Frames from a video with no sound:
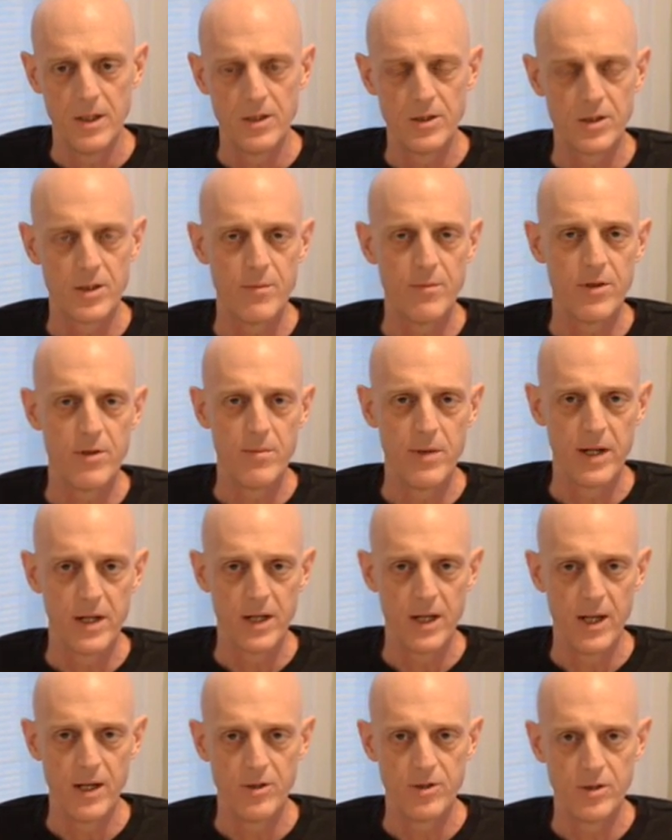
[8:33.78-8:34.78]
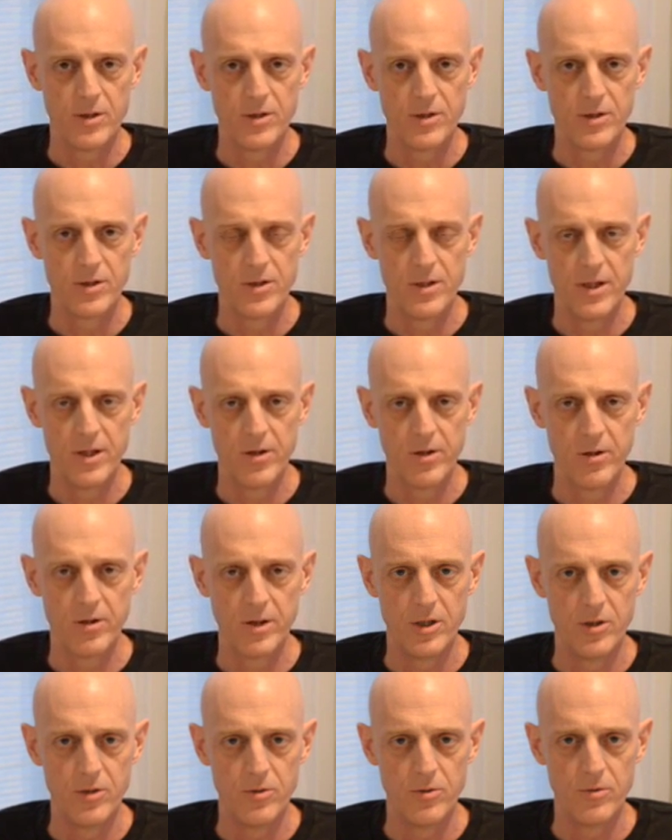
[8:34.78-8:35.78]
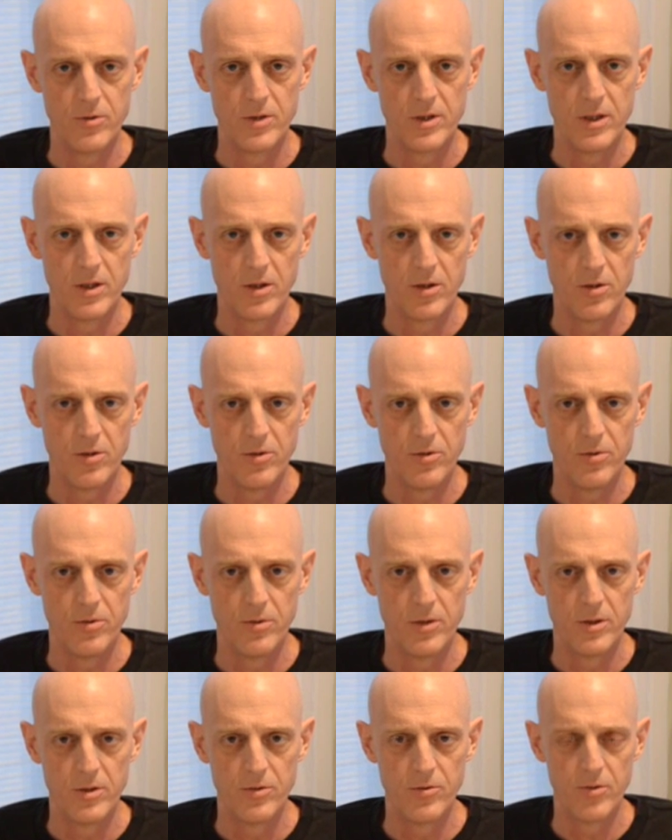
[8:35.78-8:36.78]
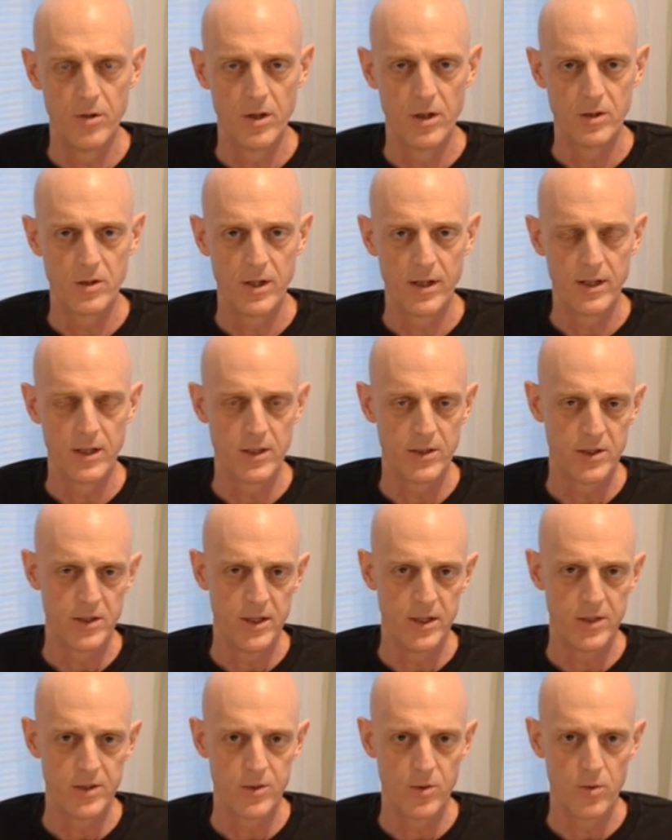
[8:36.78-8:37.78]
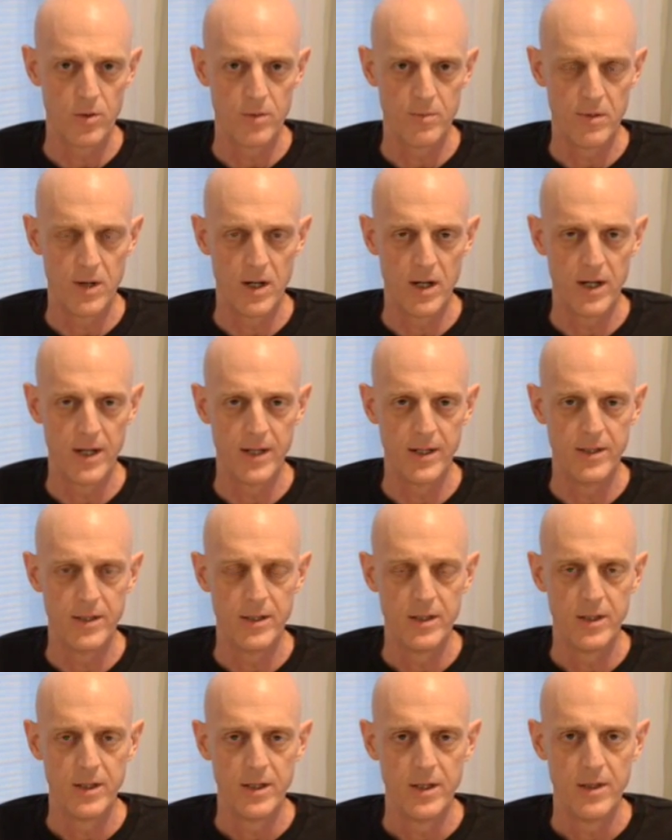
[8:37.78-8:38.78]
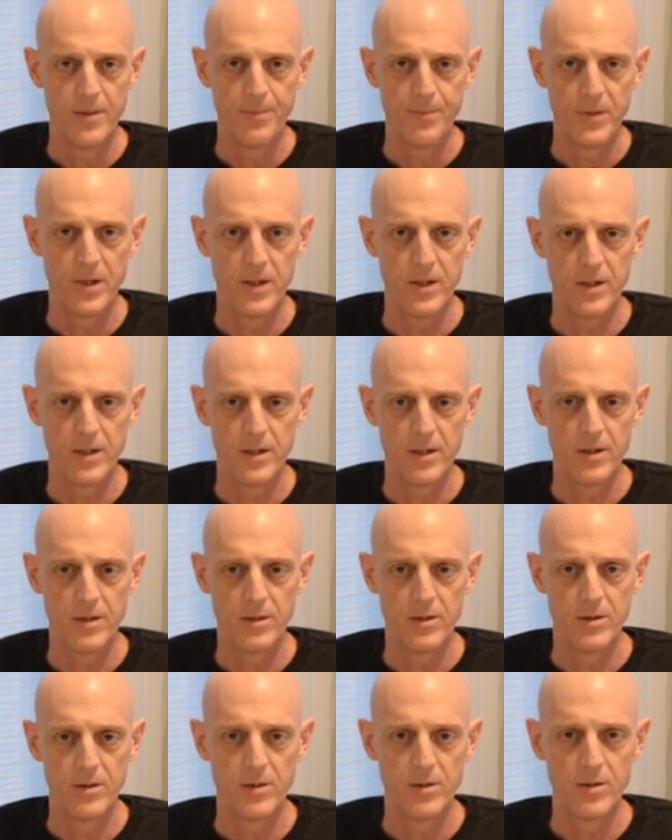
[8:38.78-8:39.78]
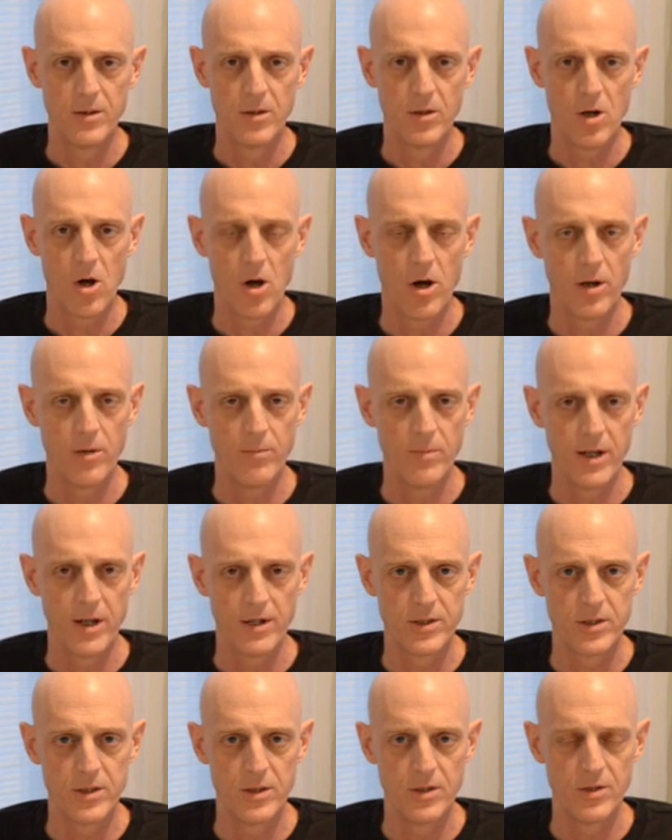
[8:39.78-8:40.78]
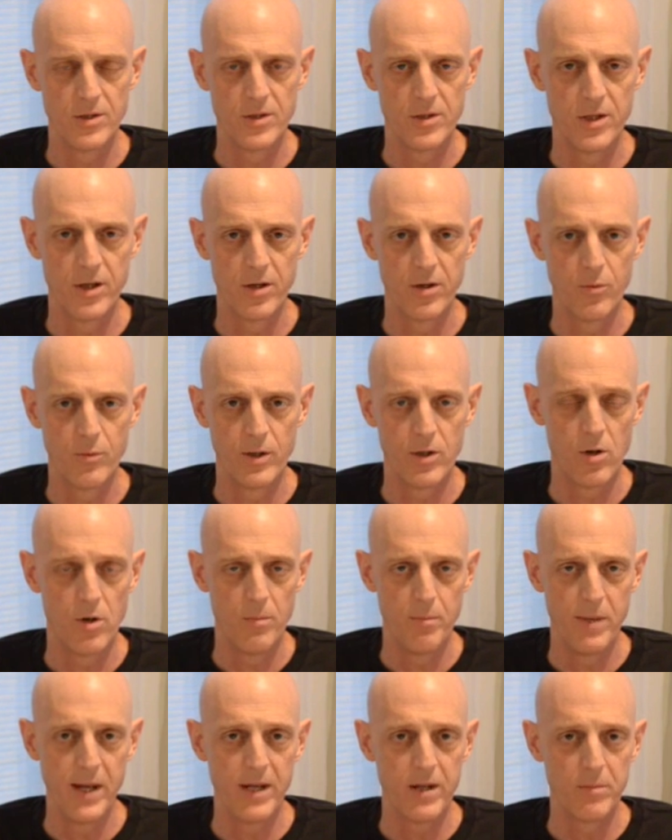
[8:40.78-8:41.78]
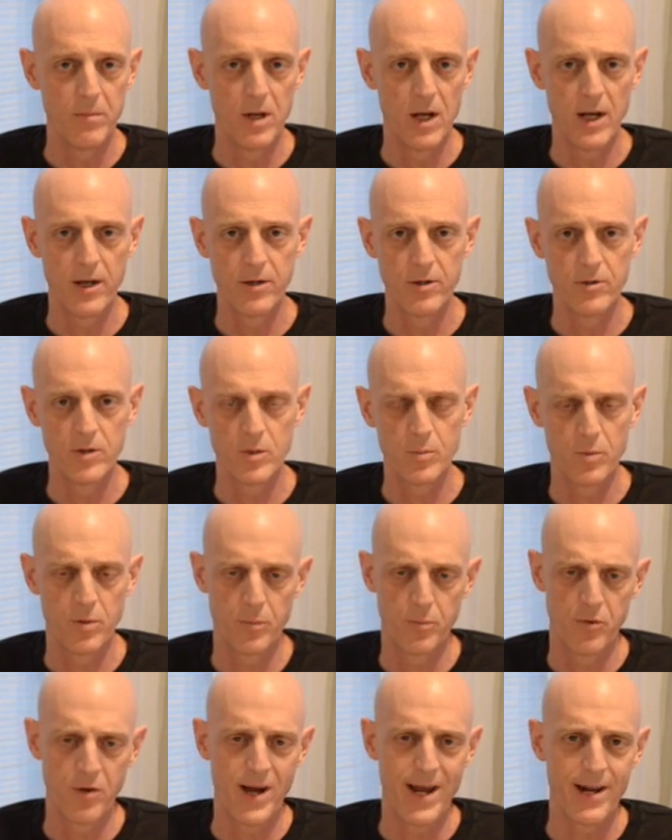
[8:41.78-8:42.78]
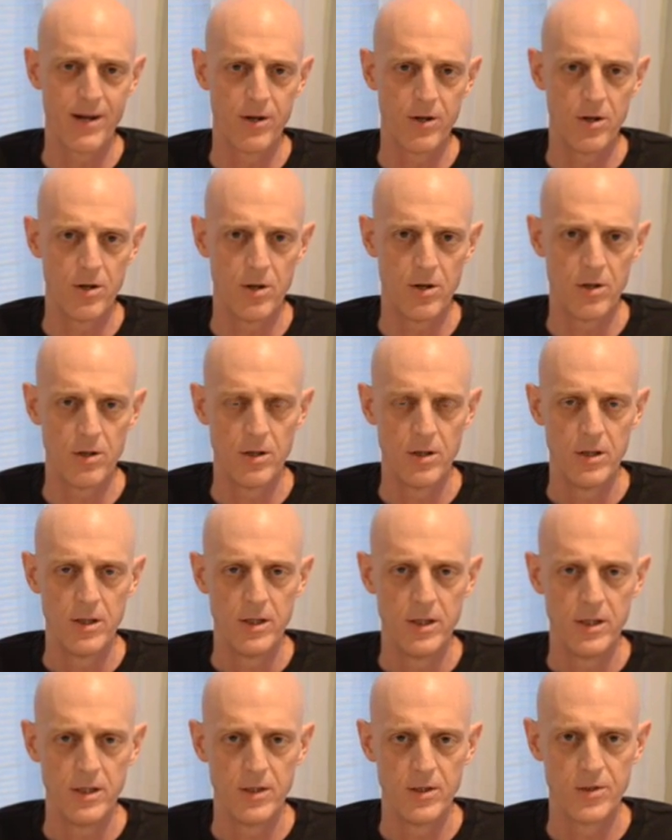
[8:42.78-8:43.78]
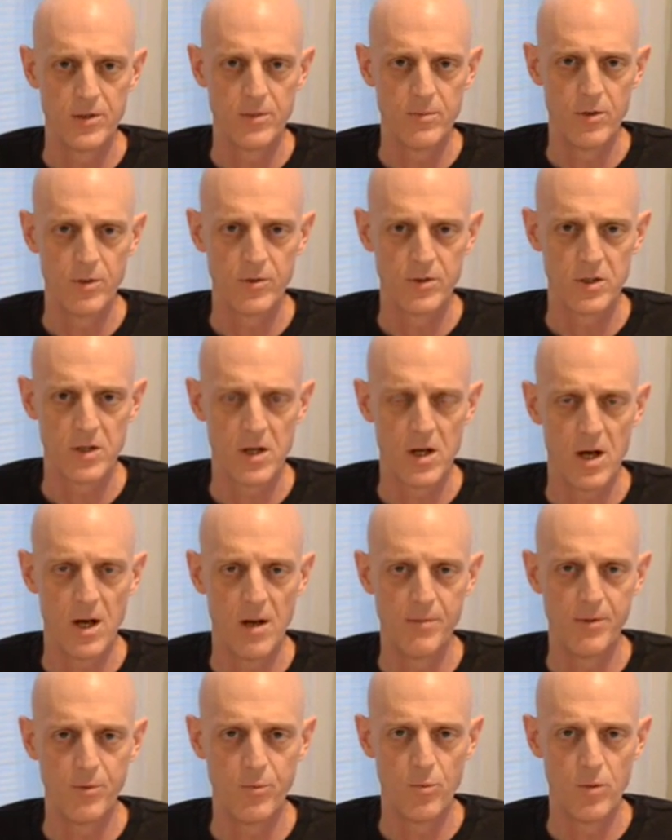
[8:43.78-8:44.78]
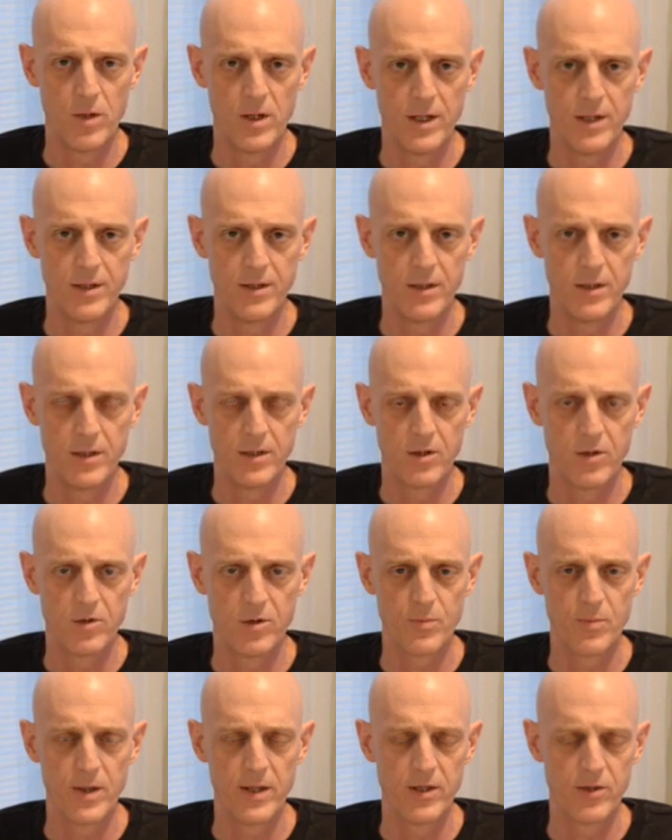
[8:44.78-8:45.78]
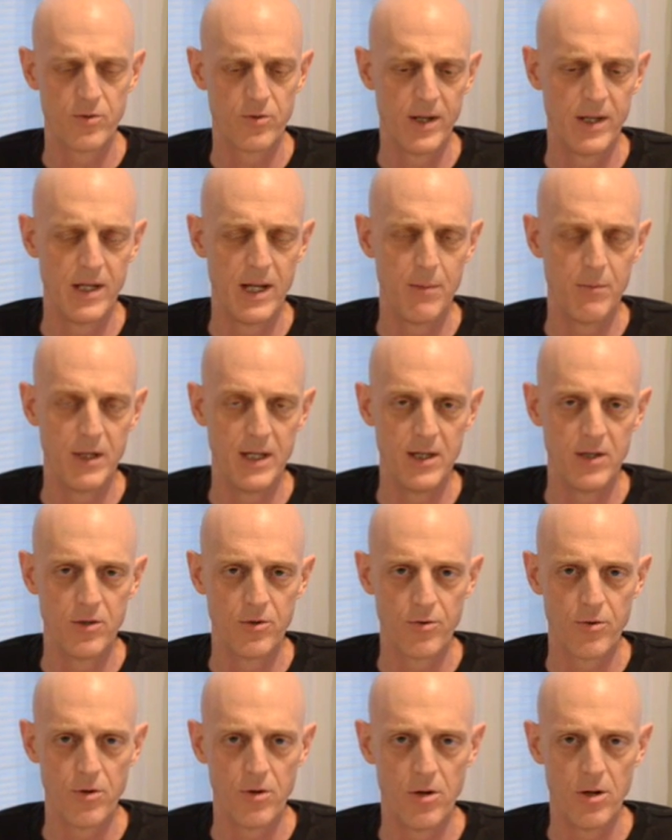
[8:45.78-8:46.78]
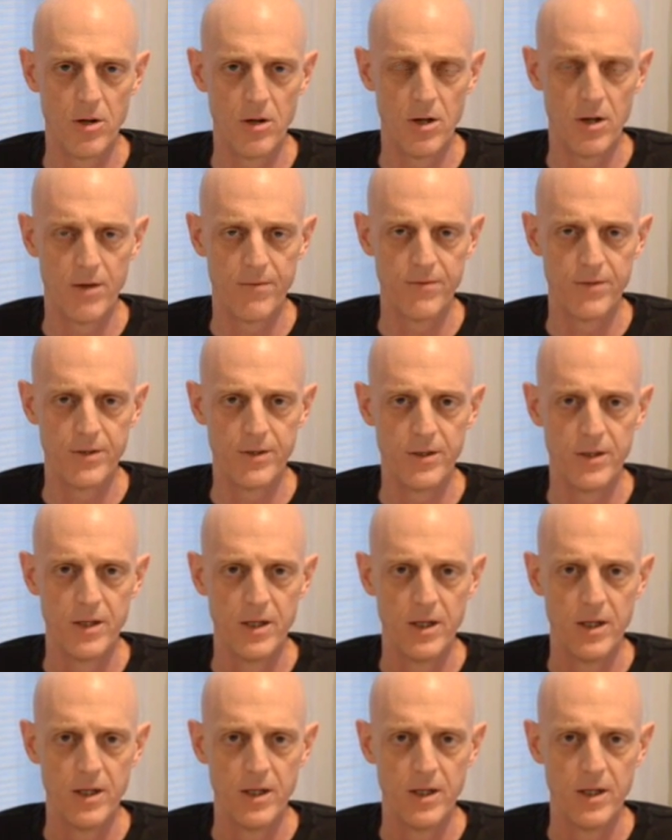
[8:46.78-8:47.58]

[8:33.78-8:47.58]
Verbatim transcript: some of the medications that are used include drugs like acetazolamide, uh, heart medicines that are we call beta blockers. Propranolol is the most common one. It goes by the trade name Inderal often.